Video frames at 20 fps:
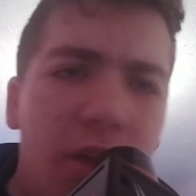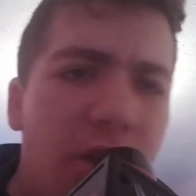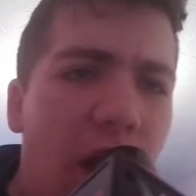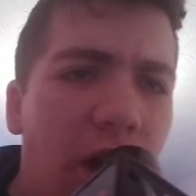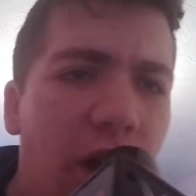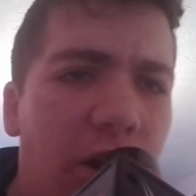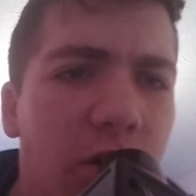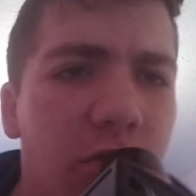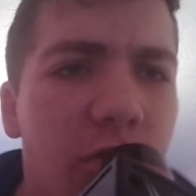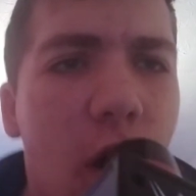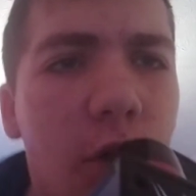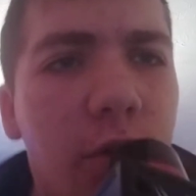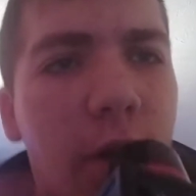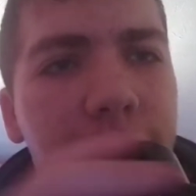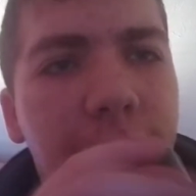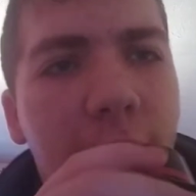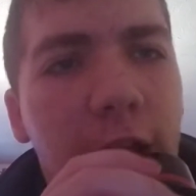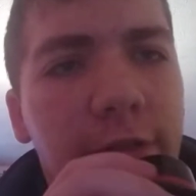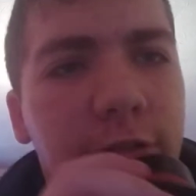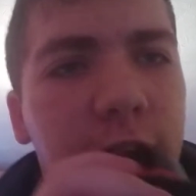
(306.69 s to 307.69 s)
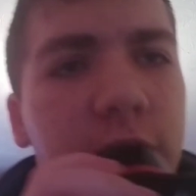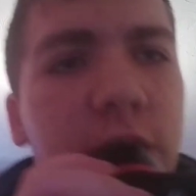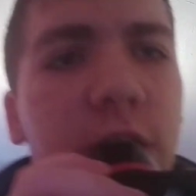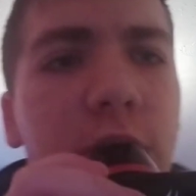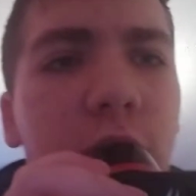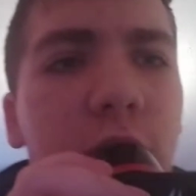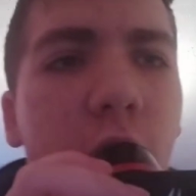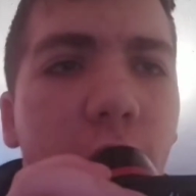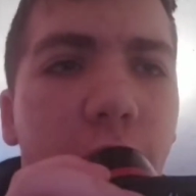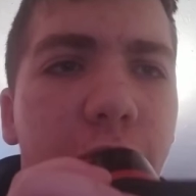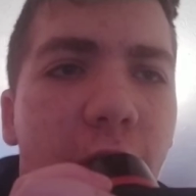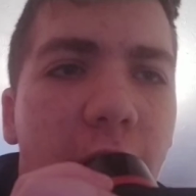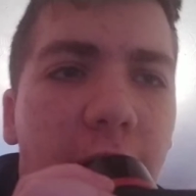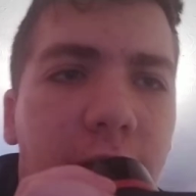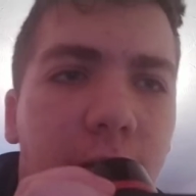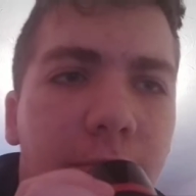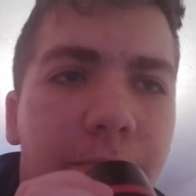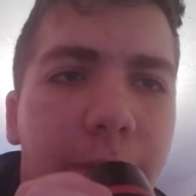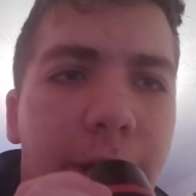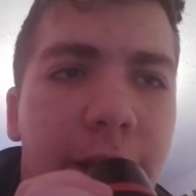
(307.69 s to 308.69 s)
The coronavirus does not
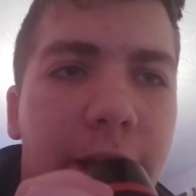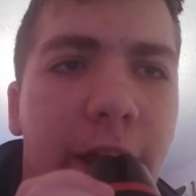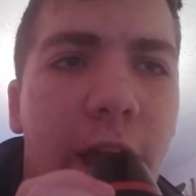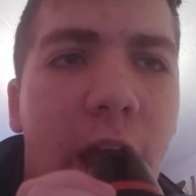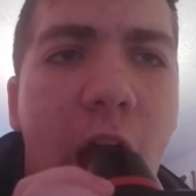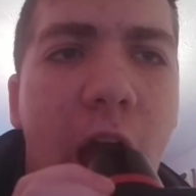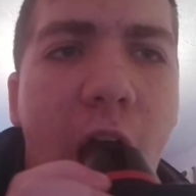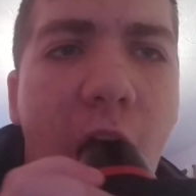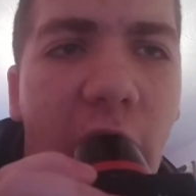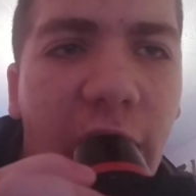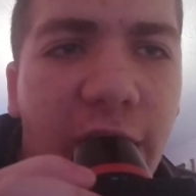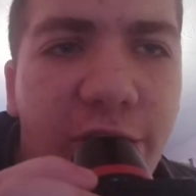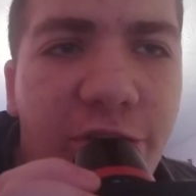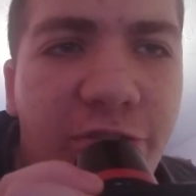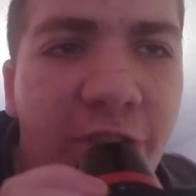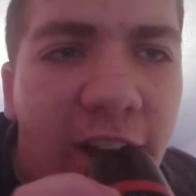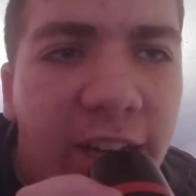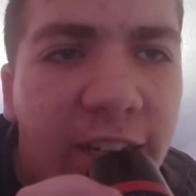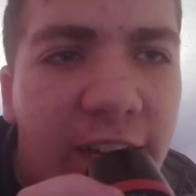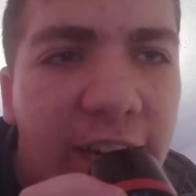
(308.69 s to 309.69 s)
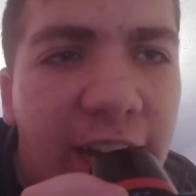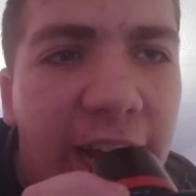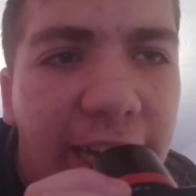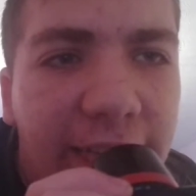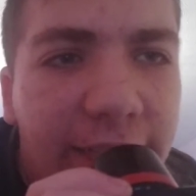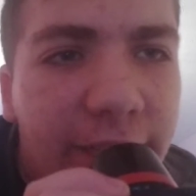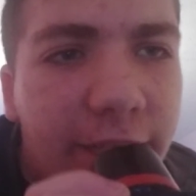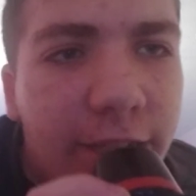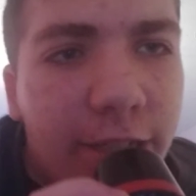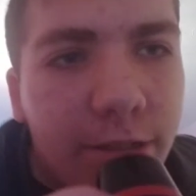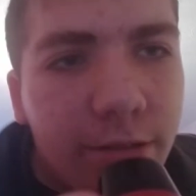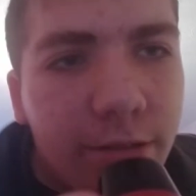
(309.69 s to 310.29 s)
threaten me, I threaten it.